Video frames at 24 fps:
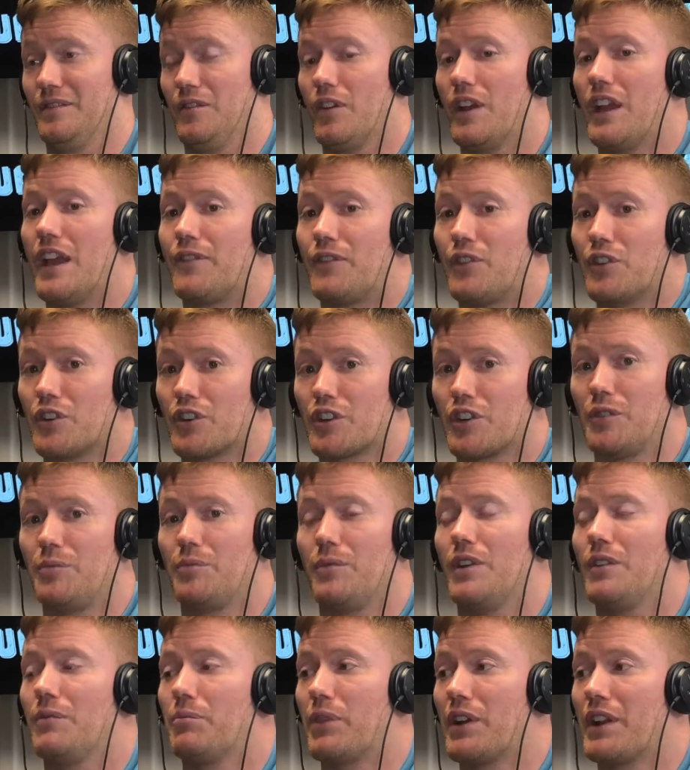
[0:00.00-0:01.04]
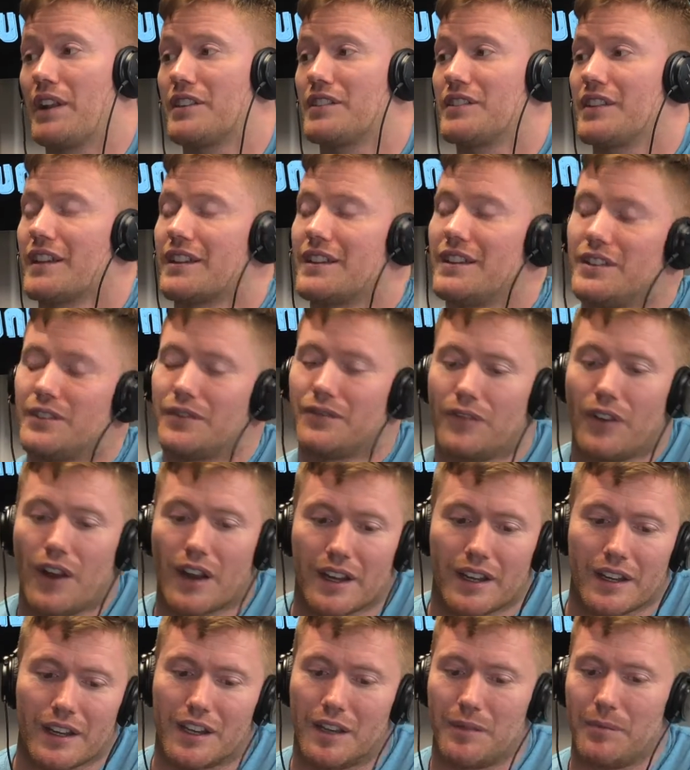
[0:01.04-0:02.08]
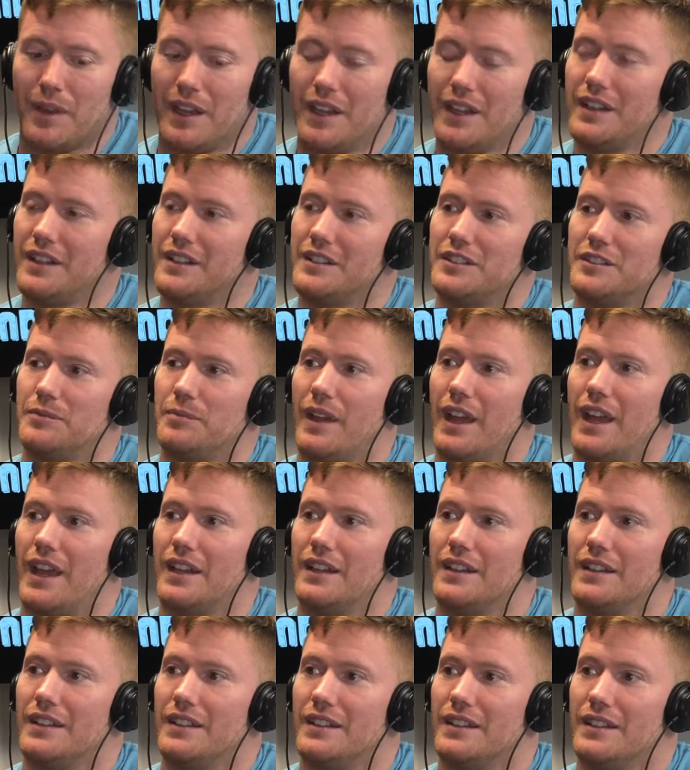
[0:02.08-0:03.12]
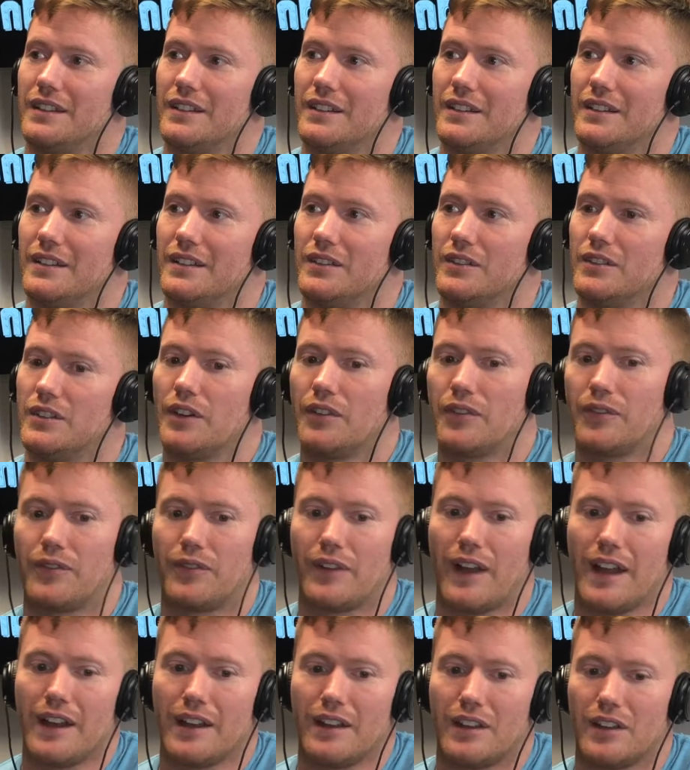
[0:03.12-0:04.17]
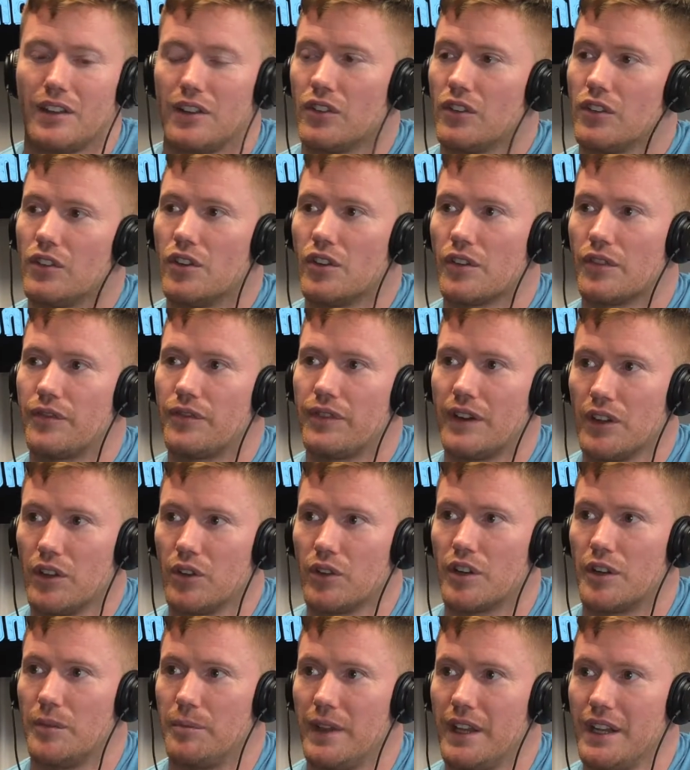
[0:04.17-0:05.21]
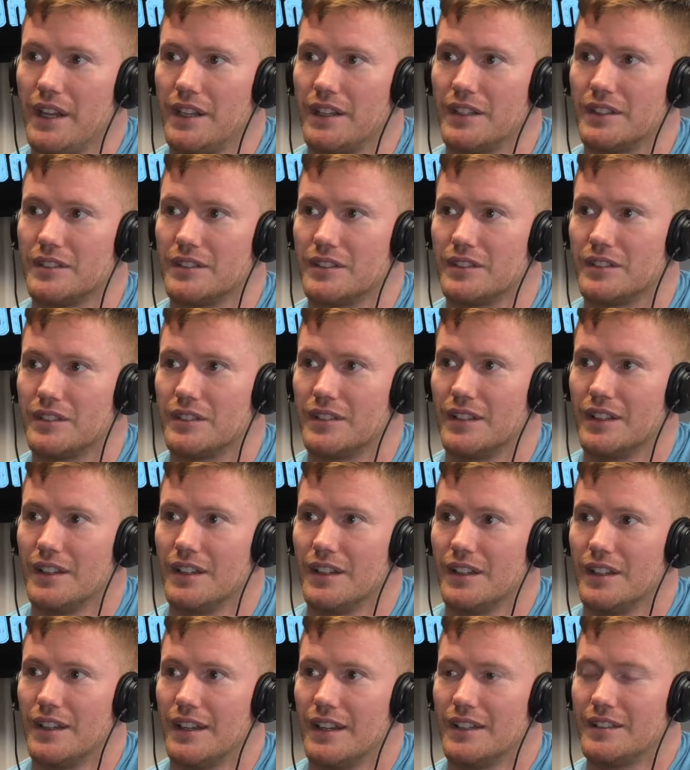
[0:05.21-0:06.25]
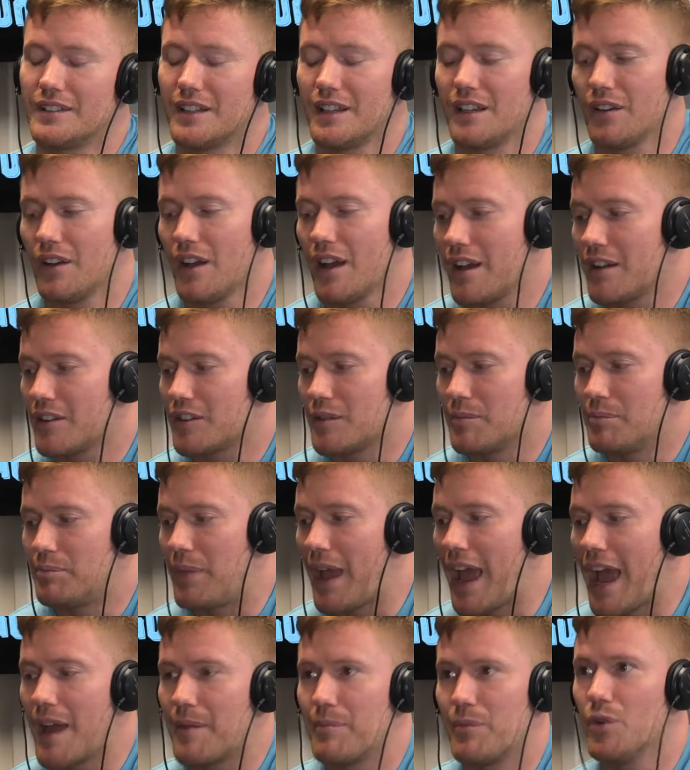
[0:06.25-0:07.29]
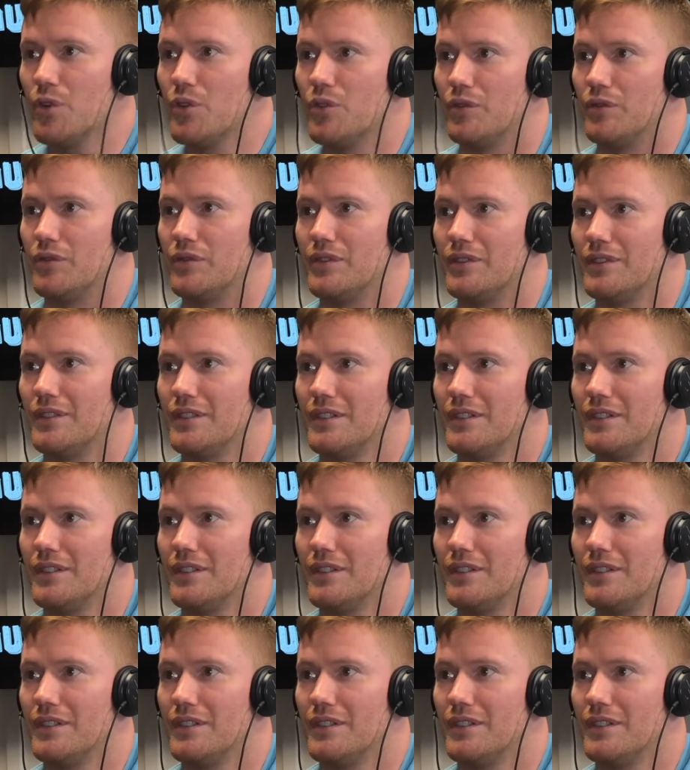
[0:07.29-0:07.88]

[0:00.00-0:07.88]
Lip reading: But it's like these fucking comedians, man. Defend your fellow comedians. And say, yeah, it's a bad move.